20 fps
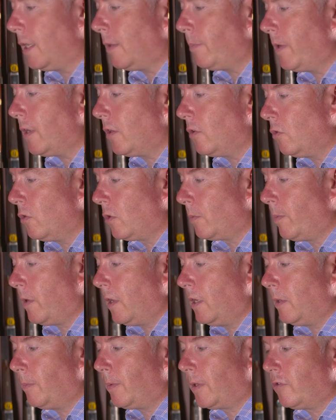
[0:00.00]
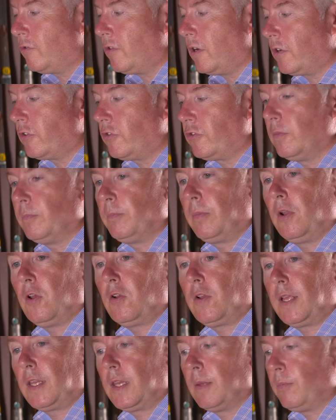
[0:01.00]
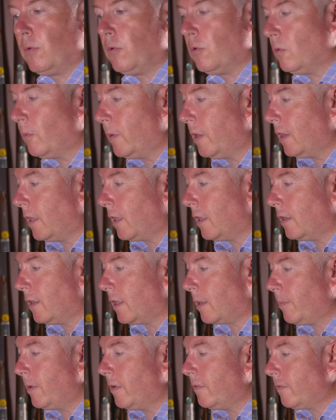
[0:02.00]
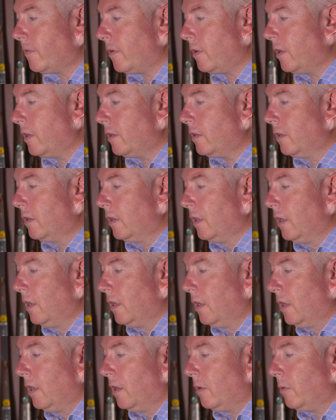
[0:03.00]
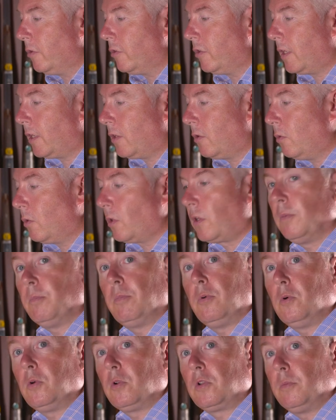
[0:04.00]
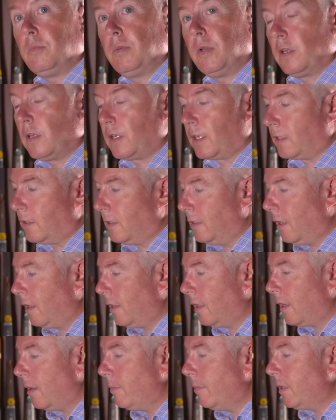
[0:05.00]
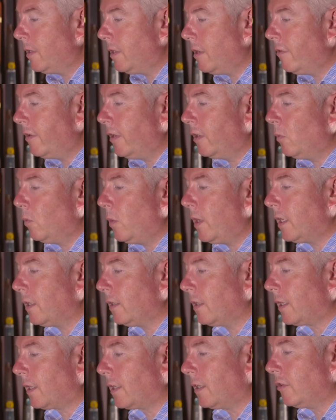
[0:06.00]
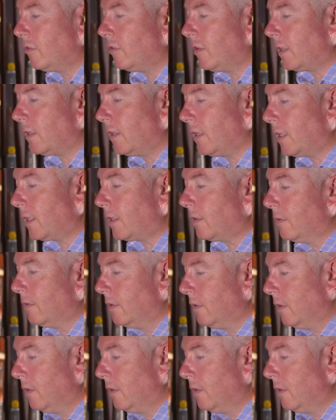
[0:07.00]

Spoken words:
has been caused by an obstruction blocking the bore when the gun has been fired, which has caused the bore to burst. Now, a material weakness such as this